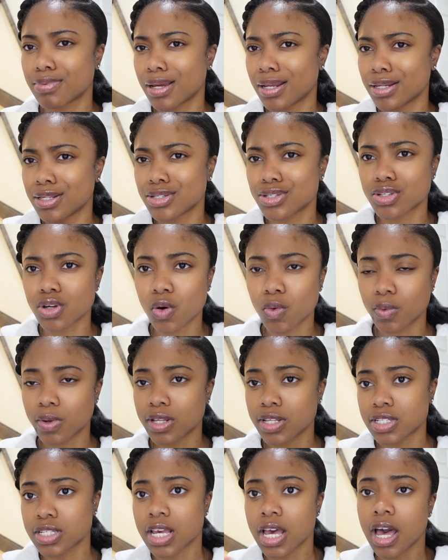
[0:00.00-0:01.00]
any
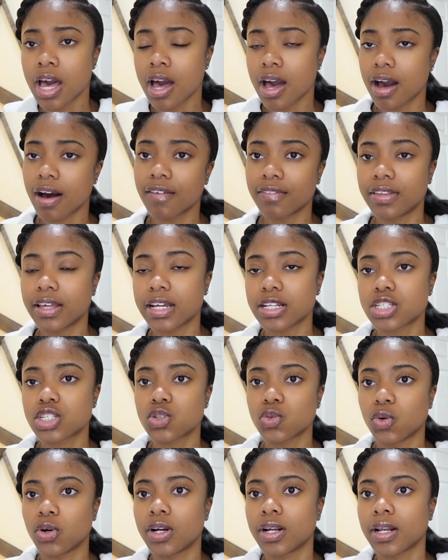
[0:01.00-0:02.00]
sew-ins of that
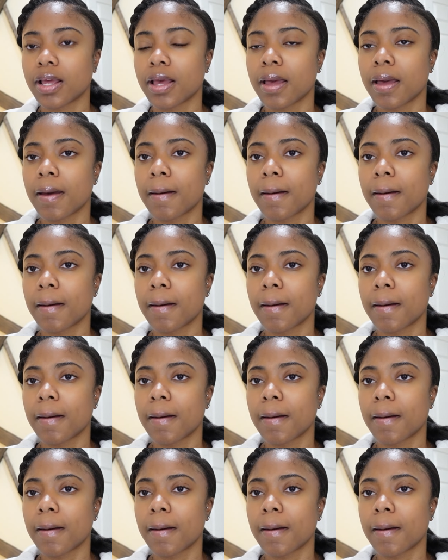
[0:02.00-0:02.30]
sort.